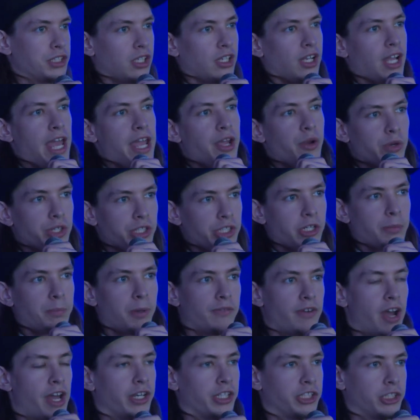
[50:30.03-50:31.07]
a language to
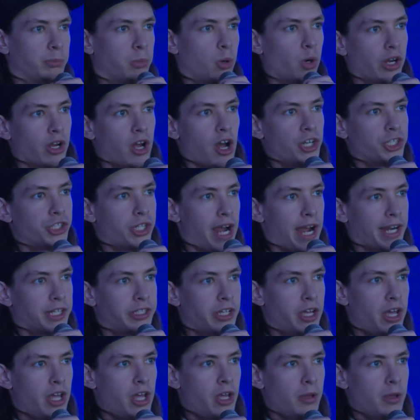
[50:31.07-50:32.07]
provide a support contract,